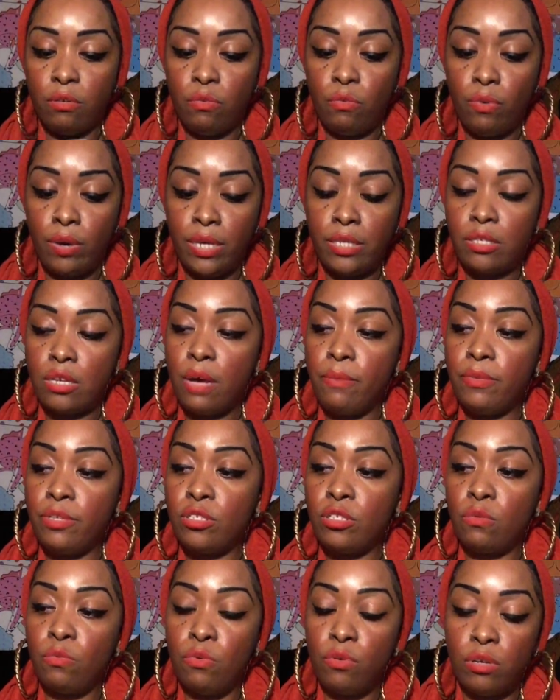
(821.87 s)
What is coming
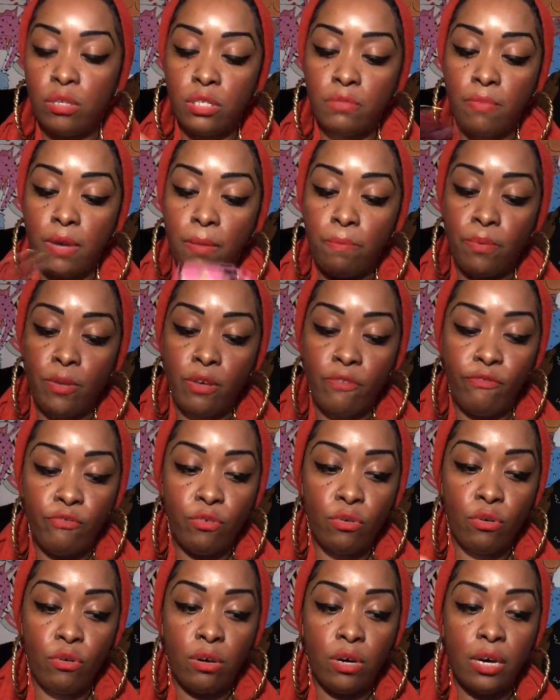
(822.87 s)
towards my
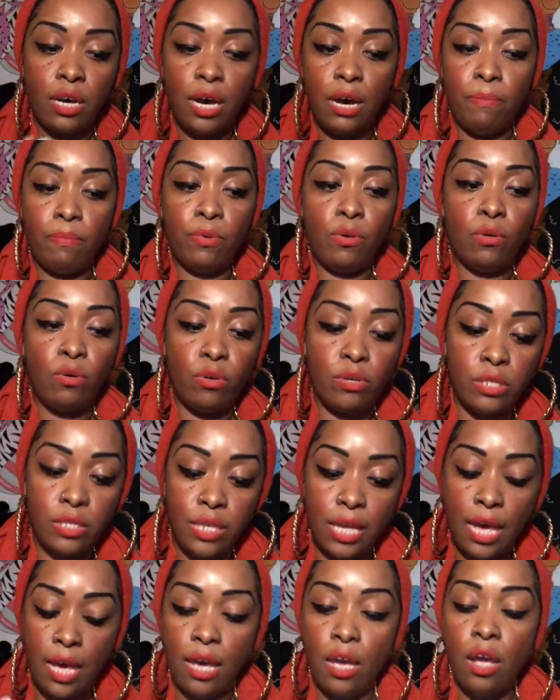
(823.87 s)
beautiful Capricorns?
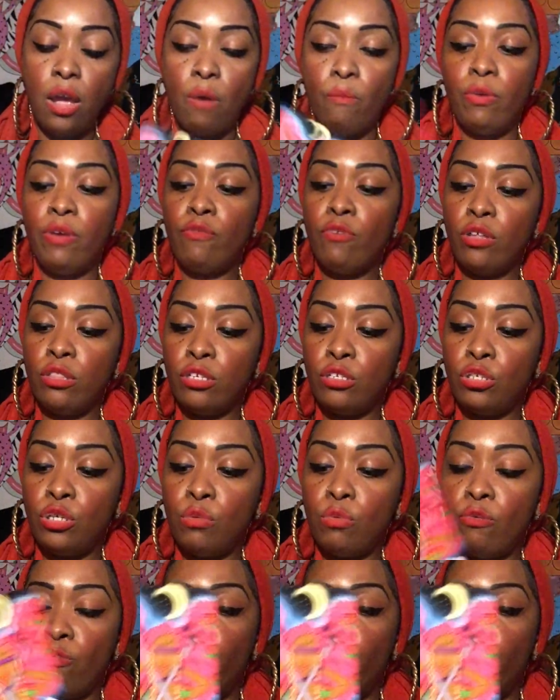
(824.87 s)
Yeah, we've got the Two